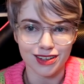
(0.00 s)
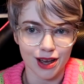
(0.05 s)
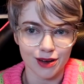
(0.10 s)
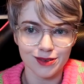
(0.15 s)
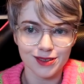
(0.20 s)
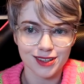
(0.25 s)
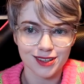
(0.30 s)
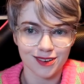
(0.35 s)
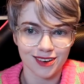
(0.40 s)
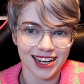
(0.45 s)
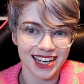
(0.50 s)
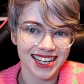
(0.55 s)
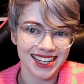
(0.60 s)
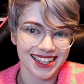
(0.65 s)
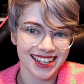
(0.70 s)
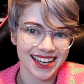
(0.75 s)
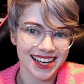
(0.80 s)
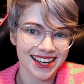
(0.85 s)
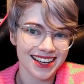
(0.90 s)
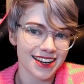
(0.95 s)
notes or
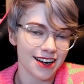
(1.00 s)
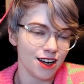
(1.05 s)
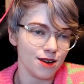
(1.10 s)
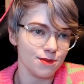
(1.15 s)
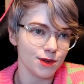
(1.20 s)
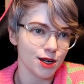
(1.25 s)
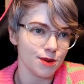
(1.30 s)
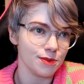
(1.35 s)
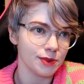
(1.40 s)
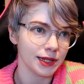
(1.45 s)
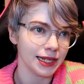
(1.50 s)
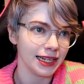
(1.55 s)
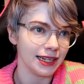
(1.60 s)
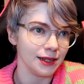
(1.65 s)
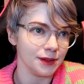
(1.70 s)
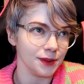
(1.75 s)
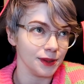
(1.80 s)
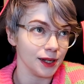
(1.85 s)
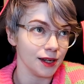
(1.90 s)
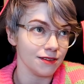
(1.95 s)
anything i'm completely
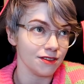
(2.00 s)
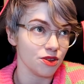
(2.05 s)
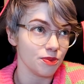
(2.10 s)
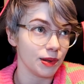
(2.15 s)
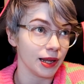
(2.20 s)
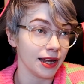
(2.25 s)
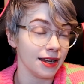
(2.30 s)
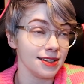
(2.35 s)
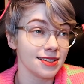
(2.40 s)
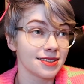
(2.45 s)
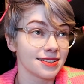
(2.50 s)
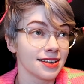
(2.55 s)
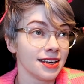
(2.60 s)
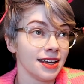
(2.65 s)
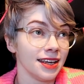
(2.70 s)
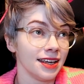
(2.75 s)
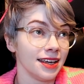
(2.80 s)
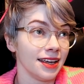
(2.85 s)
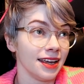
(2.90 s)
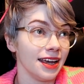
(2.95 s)
all over the place
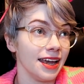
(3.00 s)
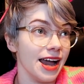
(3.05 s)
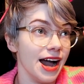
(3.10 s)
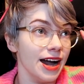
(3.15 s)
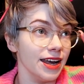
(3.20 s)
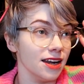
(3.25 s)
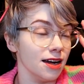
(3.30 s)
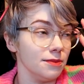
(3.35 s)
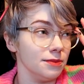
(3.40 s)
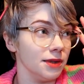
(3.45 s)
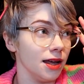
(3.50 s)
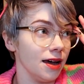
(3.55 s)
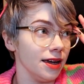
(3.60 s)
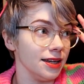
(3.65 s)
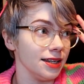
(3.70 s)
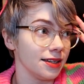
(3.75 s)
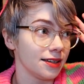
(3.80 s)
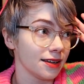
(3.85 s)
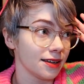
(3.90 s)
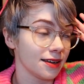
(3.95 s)
and i'm
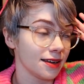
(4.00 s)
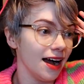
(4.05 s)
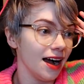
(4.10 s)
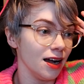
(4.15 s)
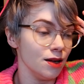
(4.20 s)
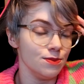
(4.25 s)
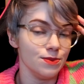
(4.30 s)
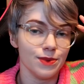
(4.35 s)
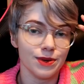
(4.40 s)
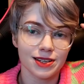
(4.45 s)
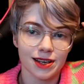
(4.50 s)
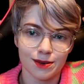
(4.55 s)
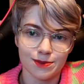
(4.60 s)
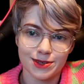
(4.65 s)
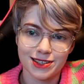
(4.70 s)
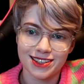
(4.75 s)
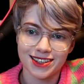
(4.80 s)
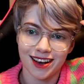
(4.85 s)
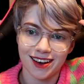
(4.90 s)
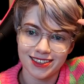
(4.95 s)
like i'm i'm
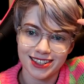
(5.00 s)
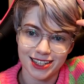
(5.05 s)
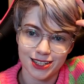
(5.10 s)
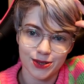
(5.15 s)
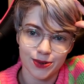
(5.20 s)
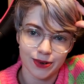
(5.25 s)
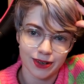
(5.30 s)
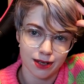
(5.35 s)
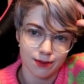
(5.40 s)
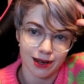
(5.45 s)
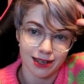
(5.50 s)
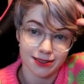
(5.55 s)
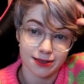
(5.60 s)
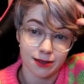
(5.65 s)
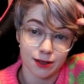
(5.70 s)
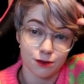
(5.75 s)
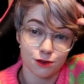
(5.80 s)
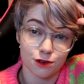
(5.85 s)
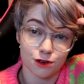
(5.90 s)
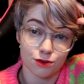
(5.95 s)
starting talking about
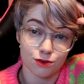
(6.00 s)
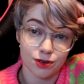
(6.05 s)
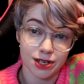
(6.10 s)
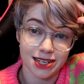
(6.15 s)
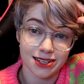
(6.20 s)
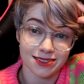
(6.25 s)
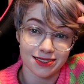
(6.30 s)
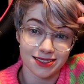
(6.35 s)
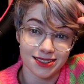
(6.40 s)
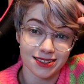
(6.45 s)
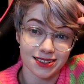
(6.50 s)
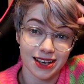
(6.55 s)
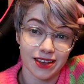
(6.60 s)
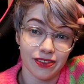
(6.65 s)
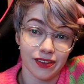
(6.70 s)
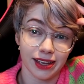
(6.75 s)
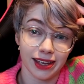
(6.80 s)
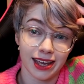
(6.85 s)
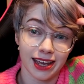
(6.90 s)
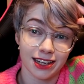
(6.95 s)
something for a reason and
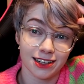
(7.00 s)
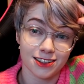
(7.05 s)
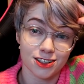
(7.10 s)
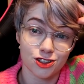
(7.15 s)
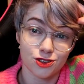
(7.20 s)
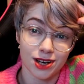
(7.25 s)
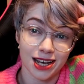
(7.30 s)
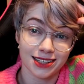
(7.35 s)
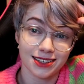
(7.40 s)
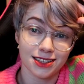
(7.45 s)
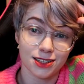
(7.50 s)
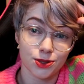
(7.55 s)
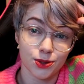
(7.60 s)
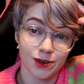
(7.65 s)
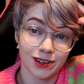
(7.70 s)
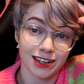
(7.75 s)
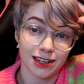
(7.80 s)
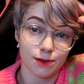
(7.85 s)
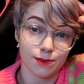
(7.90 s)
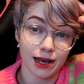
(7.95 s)
then getting distracted
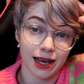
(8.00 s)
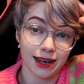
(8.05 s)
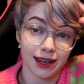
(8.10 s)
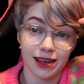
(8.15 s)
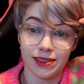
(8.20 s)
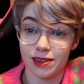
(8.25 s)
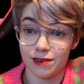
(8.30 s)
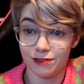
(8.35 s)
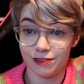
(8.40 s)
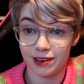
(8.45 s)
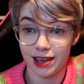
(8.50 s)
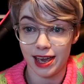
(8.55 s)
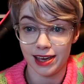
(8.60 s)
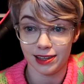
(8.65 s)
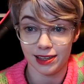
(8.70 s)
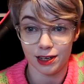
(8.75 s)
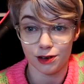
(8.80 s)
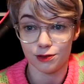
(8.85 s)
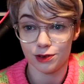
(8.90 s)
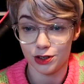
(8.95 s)
talking about it and then forgetting
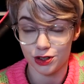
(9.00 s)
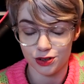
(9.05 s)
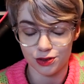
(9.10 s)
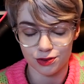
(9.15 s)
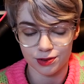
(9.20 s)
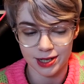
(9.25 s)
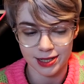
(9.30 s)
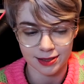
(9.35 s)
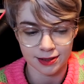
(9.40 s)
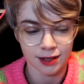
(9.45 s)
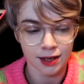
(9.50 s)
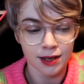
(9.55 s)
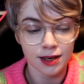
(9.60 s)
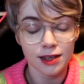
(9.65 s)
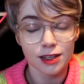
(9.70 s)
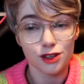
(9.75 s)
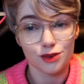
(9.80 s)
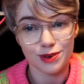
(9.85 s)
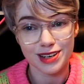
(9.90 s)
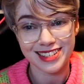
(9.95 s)
the original reason
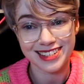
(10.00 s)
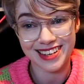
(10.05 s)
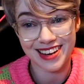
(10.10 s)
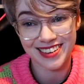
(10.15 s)
the reason